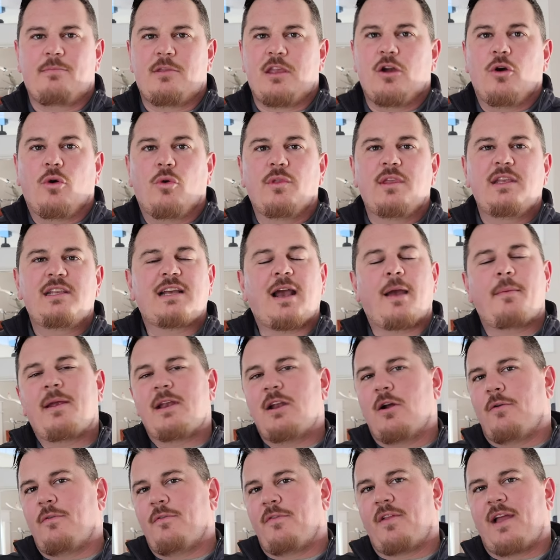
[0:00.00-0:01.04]
The only time I
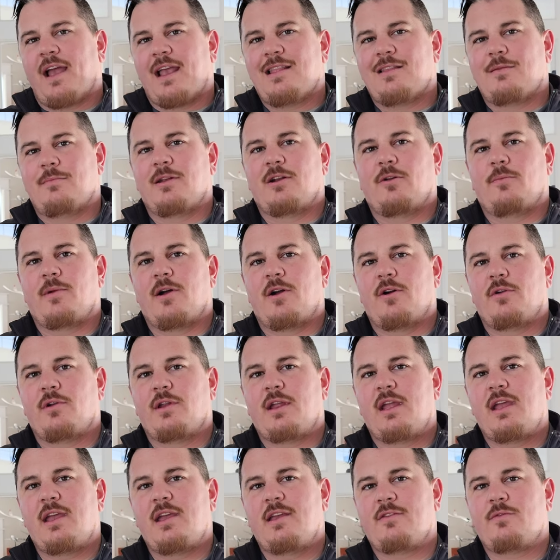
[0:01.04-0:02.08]
don't fly in the middle mode
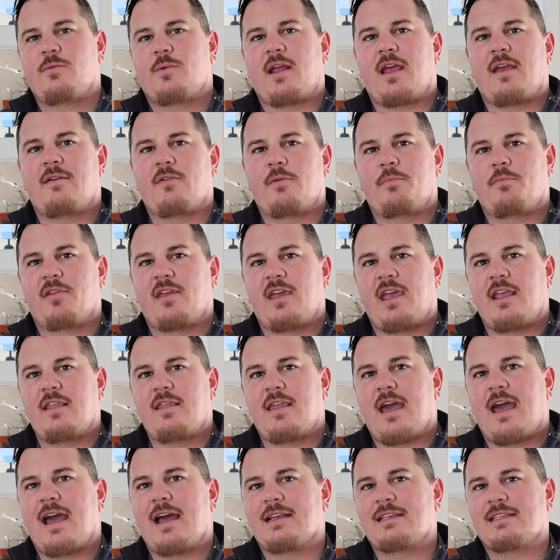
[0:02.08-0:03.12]
is when I have a plane
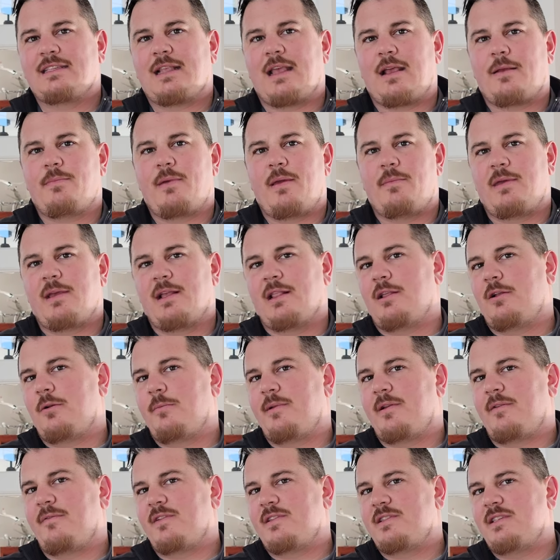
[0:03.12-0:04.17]
that has like maybe a little
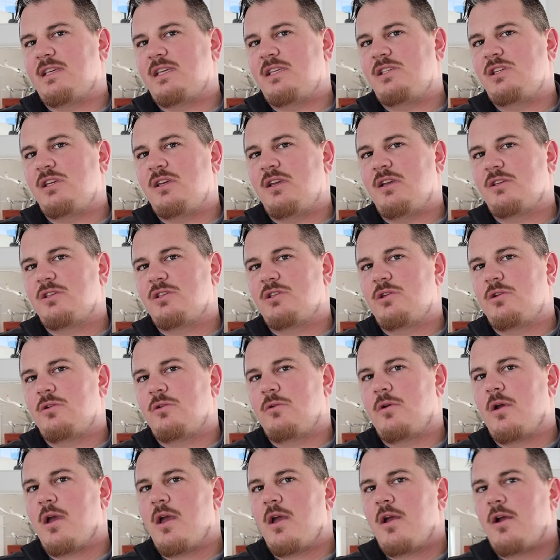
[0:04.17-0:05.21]
bit of a CG
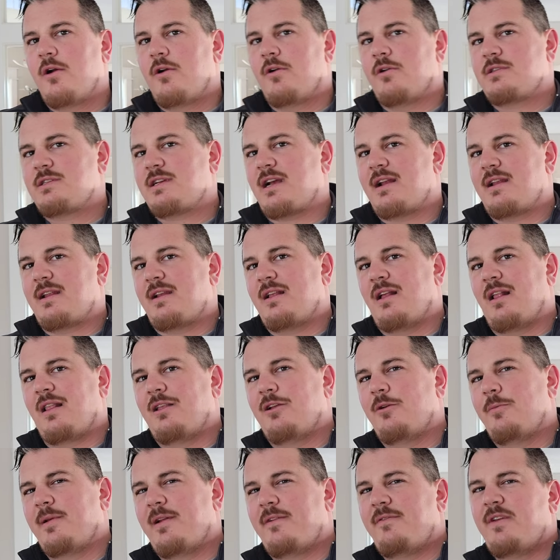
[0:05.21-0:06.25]
issue or it's got an, a
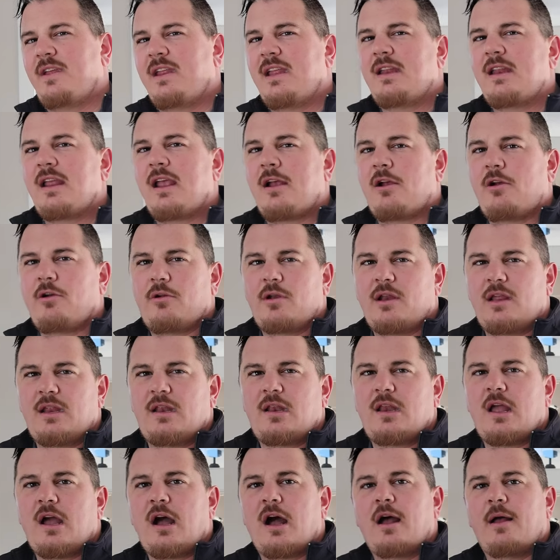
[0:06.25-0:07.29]
little bit of an inherited,
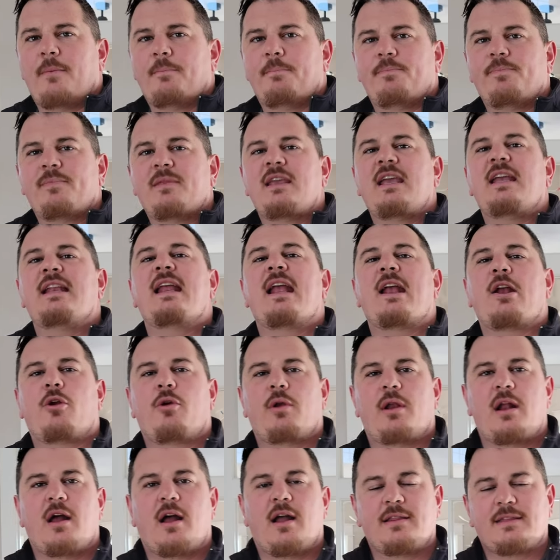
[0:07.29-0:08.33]
um,
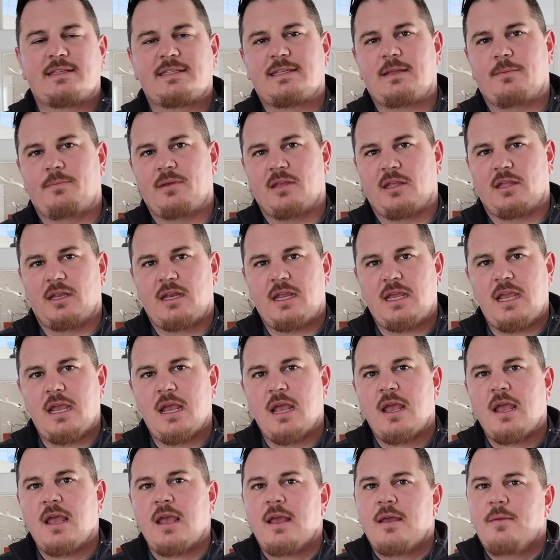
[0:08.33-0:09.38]
inherent instability
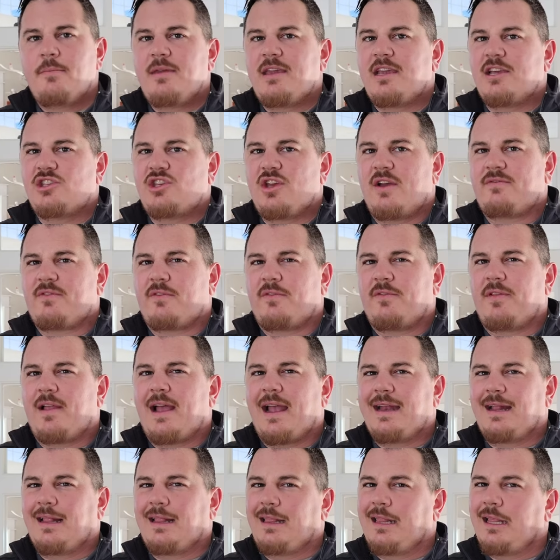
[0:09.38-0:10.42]
because you have to
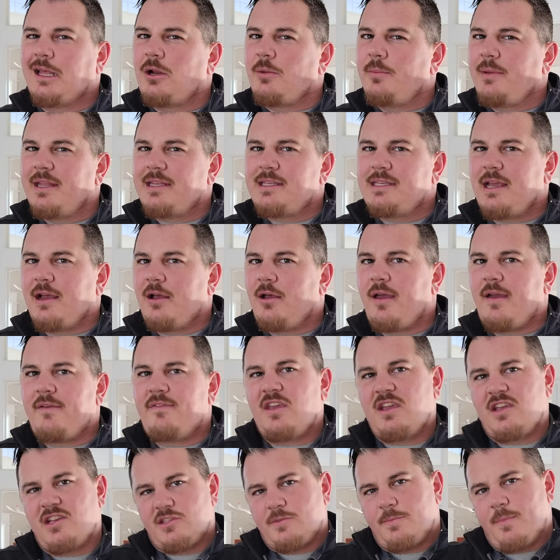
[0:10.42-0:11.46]
fly it a little bit tail
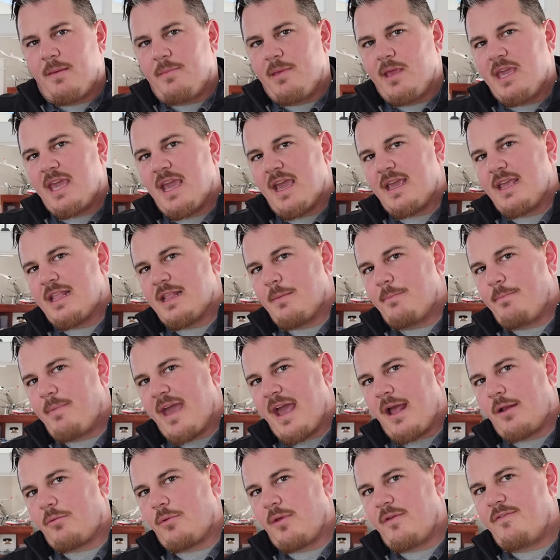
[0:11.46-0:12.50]
heavy because maybe you can't get the
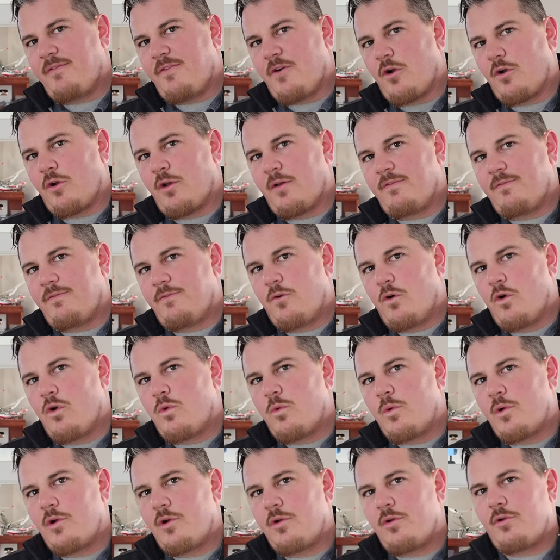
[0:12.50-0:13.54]
battery far enough
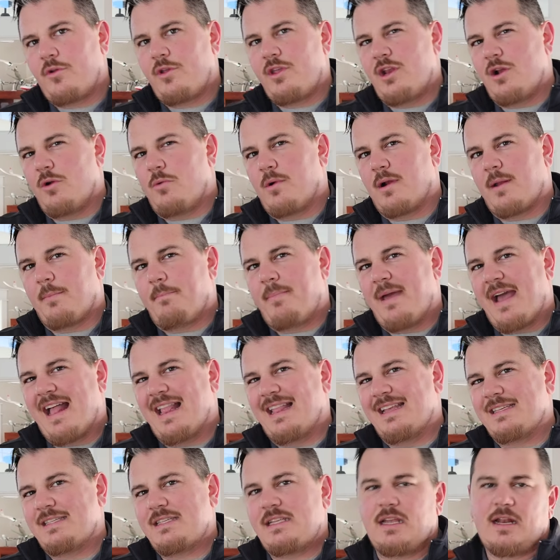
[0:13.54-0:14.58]
forward or you don't want to
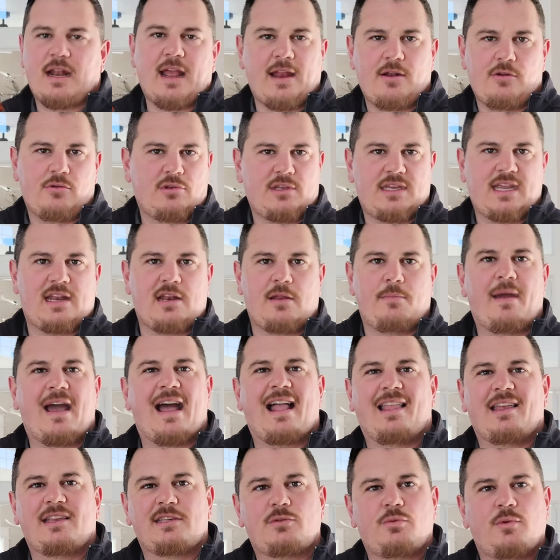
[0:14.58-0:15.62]
ballast it. I don't tend to
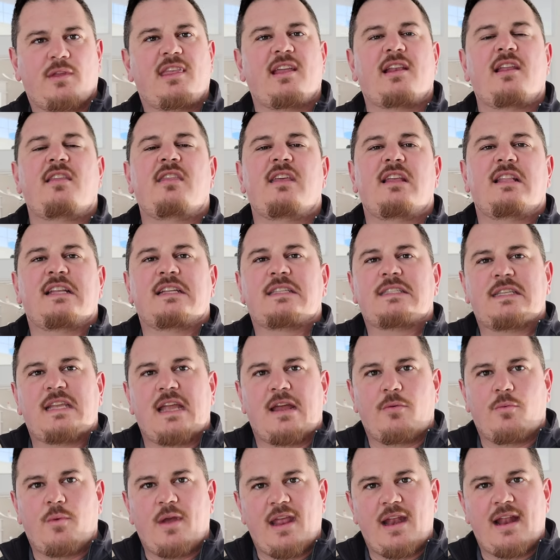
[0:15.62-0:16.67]
ballast with anything that's
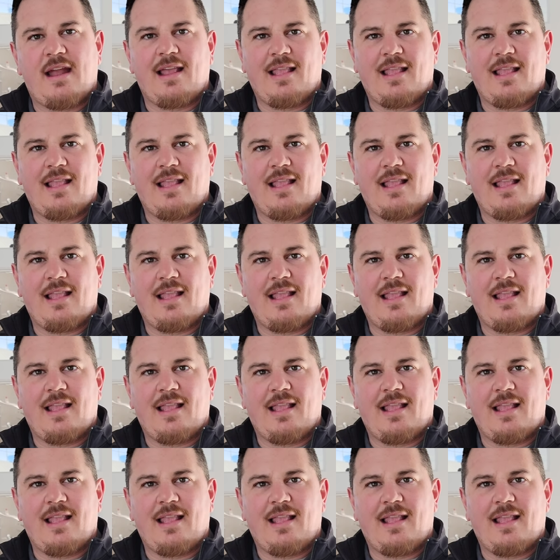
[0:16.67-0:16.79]
dead weight.